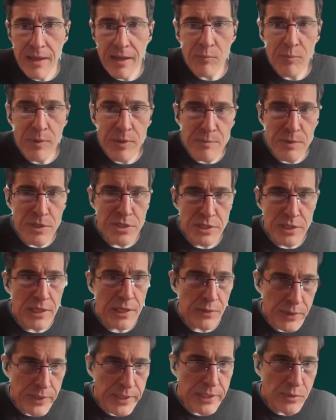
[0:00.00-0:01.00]
With
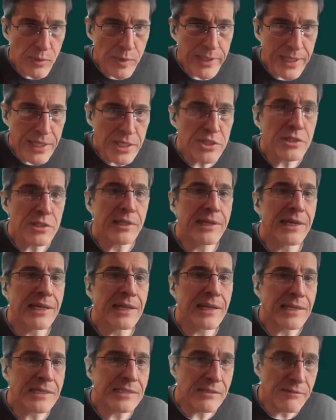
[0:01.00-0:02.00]
machine learning, you can actually
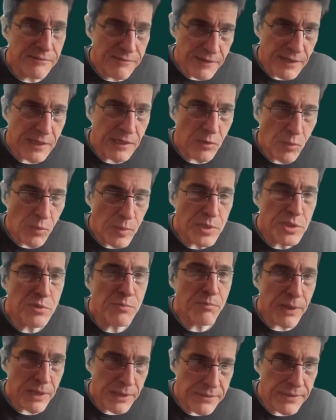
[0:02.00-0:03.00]
classify
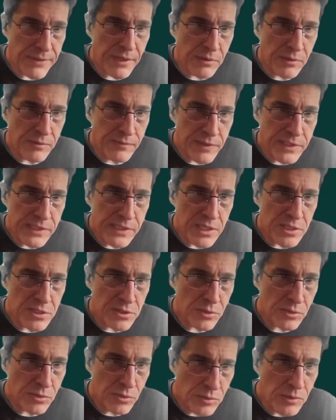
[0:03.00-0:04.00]
which path the
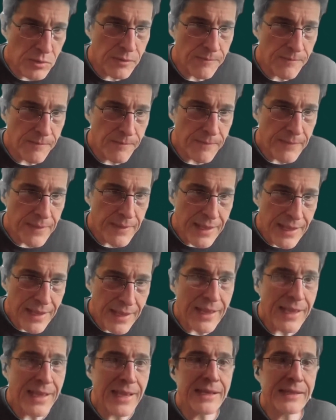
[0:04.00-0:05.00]
conversation took,
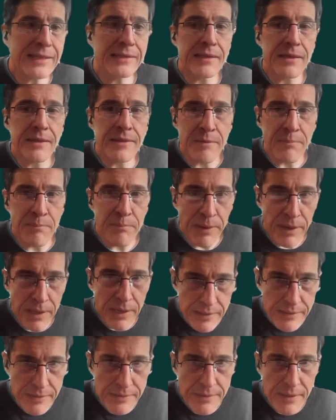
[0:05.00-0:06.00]
and the
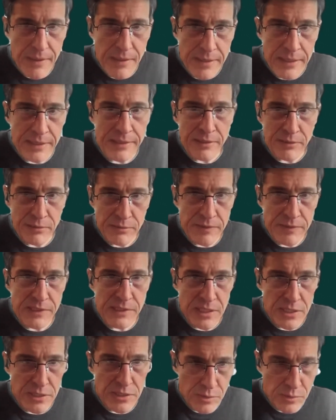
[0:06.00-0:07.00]
path that the
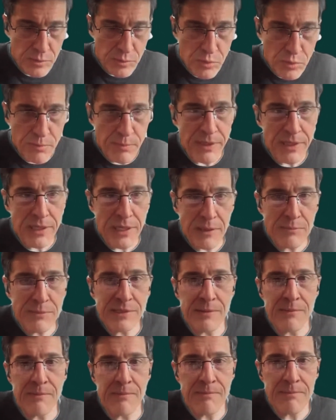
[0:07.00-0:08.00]
conversation took
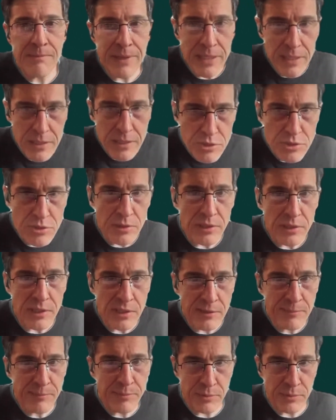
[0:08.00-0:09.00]
becomes a major
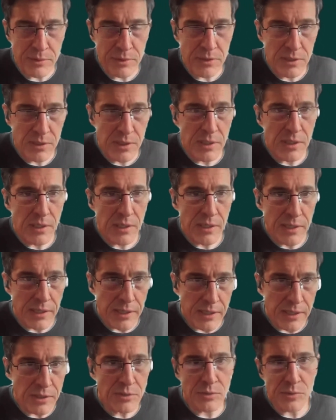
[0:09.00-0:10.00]
input
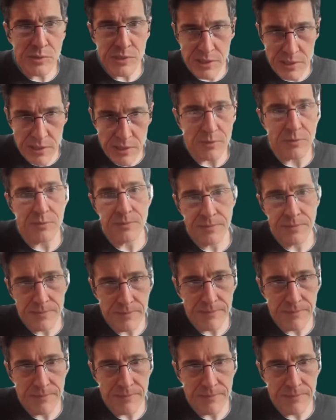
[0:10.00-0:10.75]
into CQ.